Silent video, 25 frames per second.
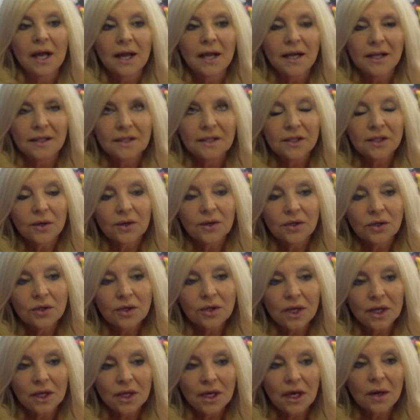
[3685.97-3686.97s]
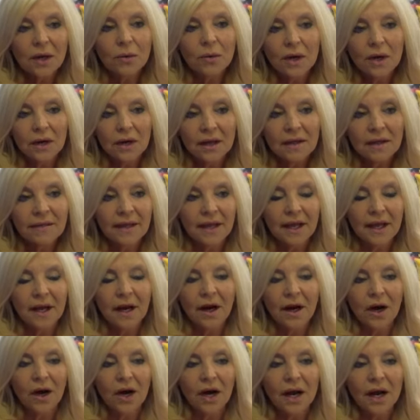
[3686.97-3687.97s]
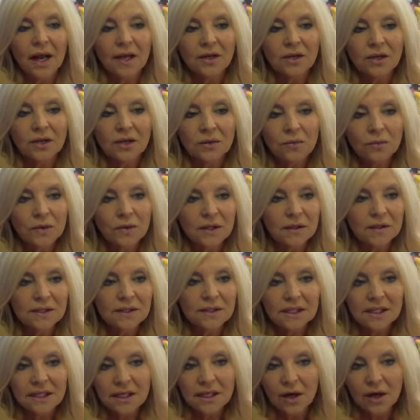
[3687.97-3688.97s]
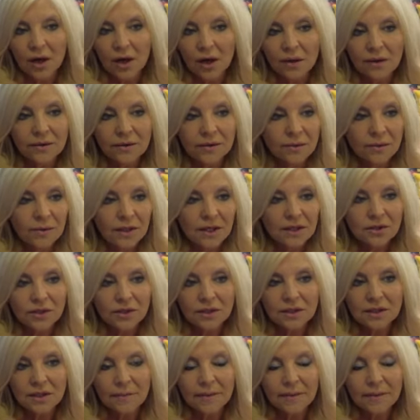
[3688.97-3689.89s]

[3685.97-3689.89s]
And so you can go on there and you will see all of the restaurants.